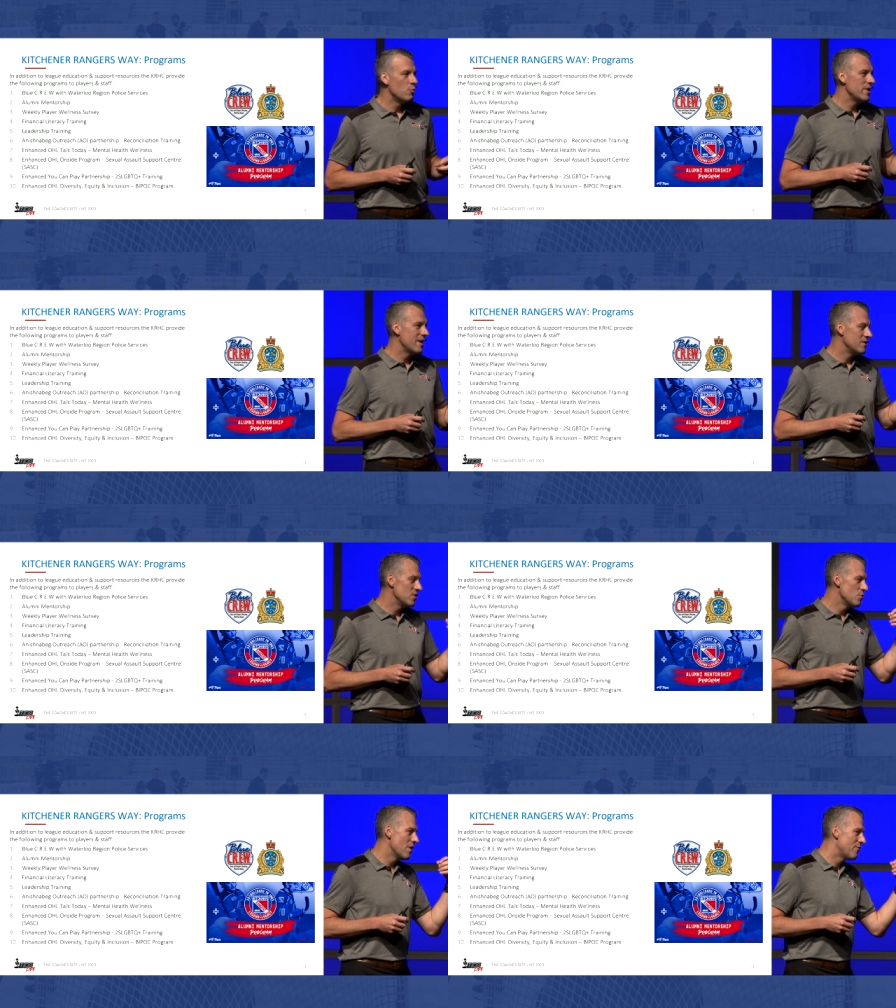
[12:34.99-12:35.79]
We
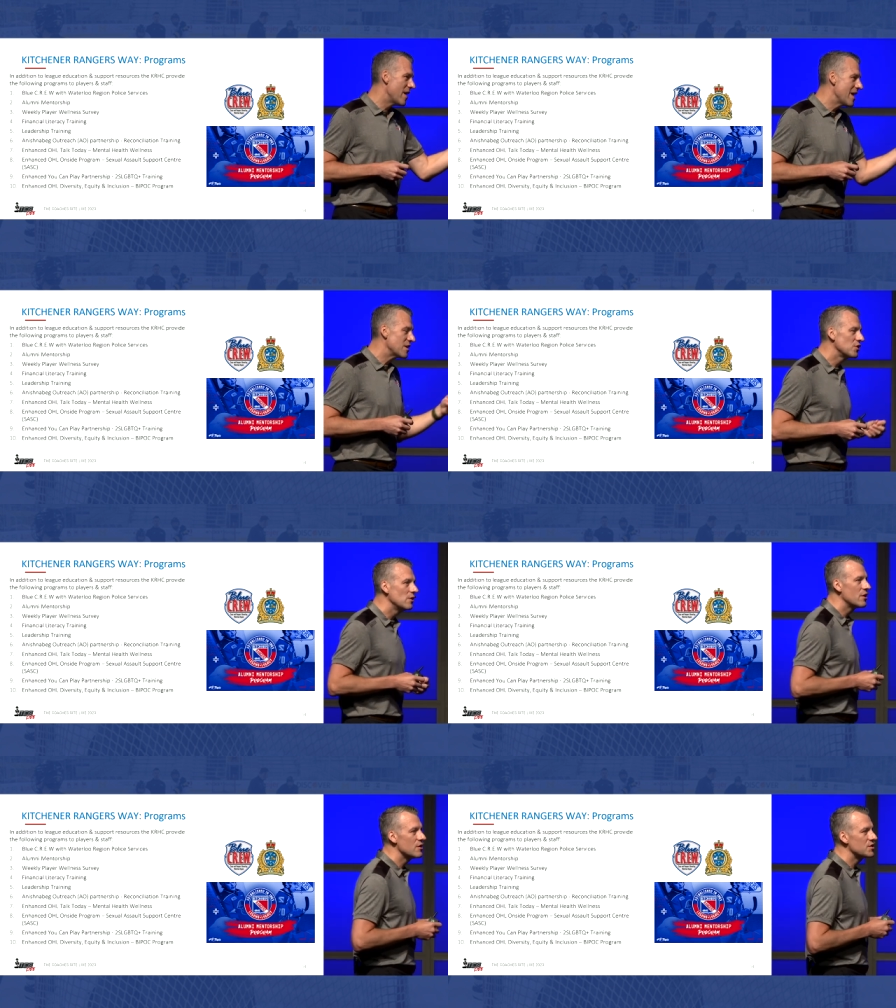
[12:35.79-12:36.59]
do a
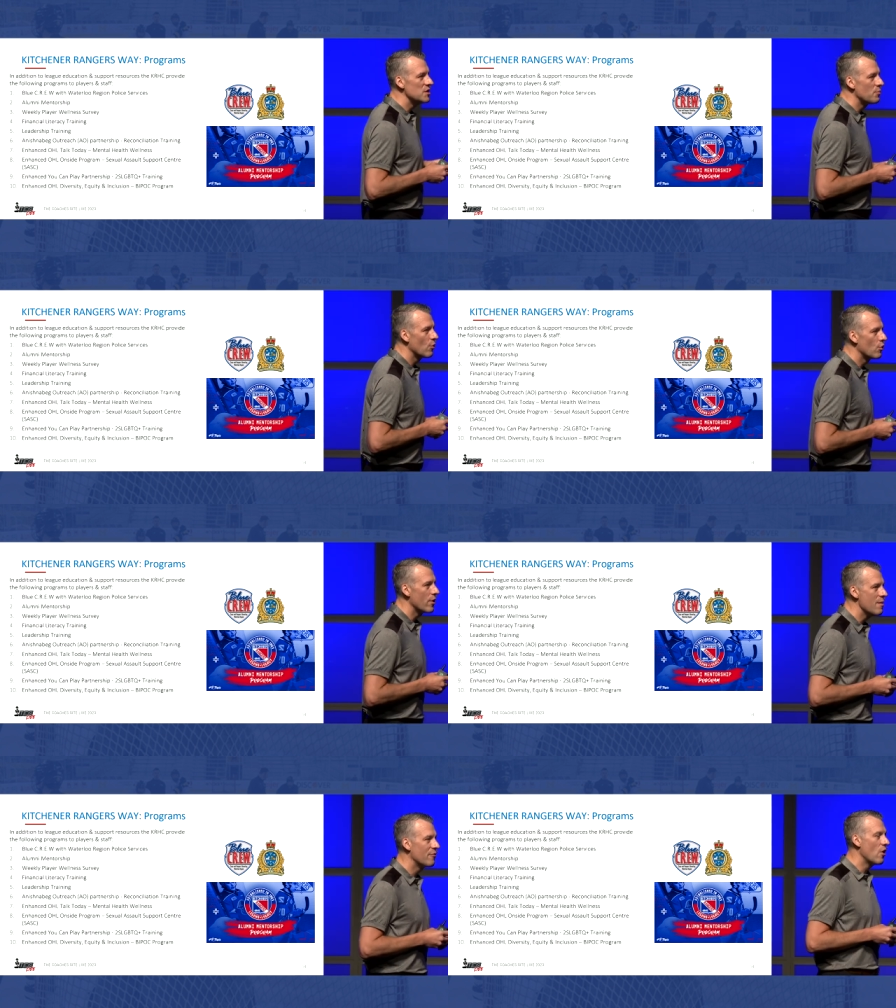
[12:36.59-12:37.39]
financial literacy
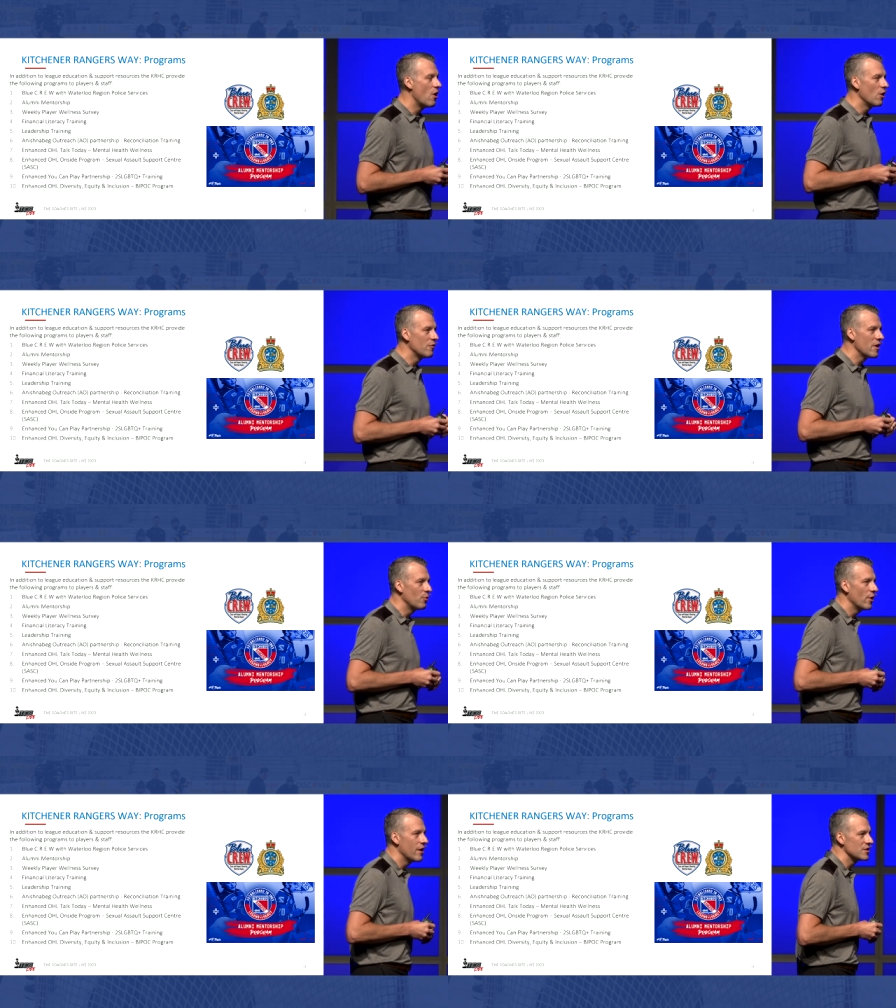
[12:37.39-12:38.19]
program for all of
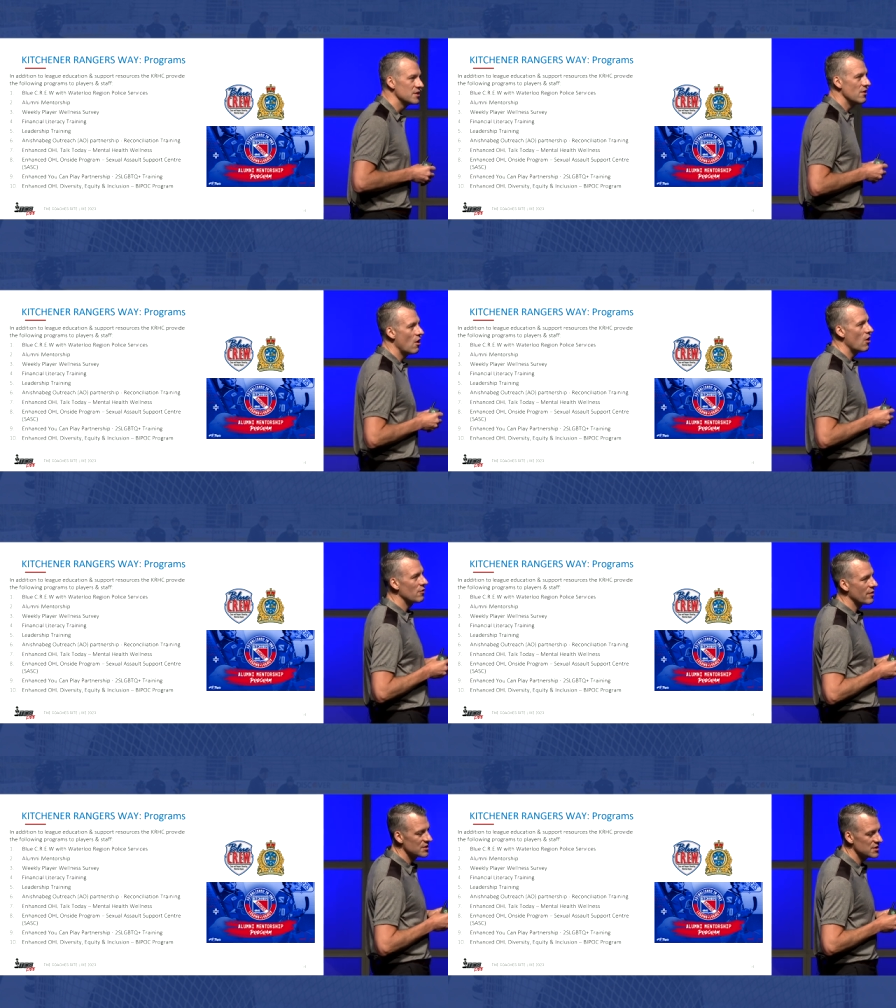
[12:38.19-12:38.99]
our players and
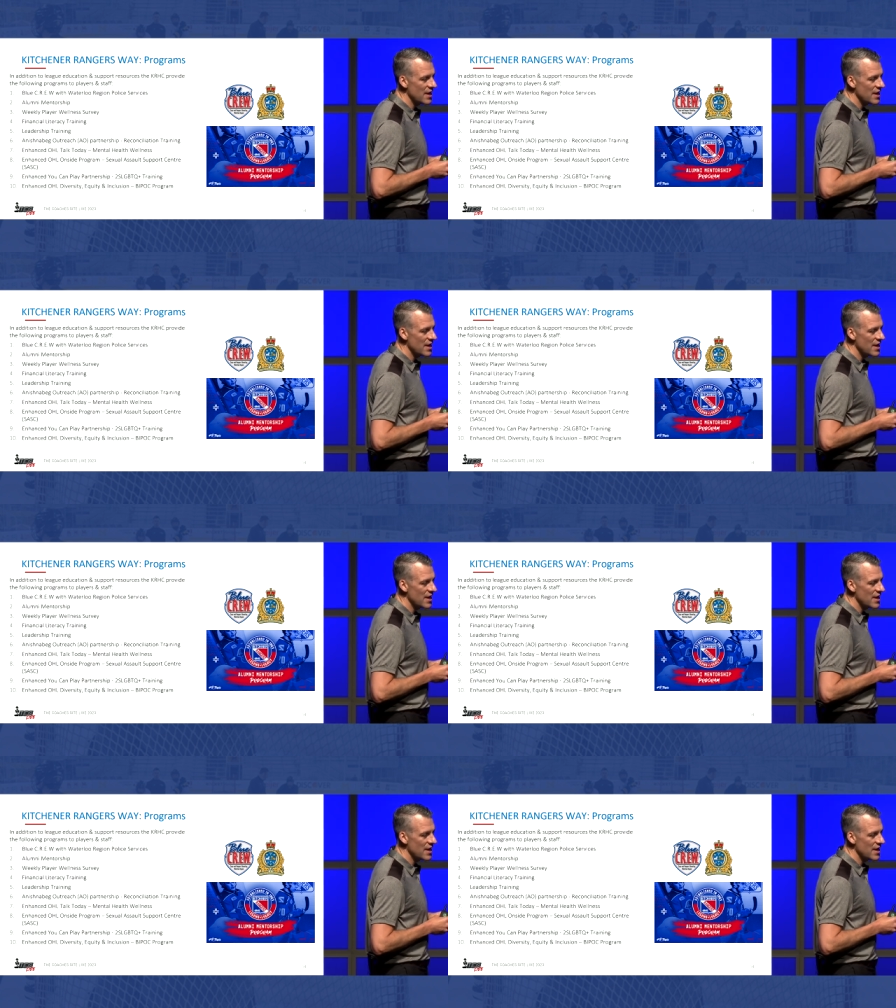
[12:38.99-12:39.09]
all of our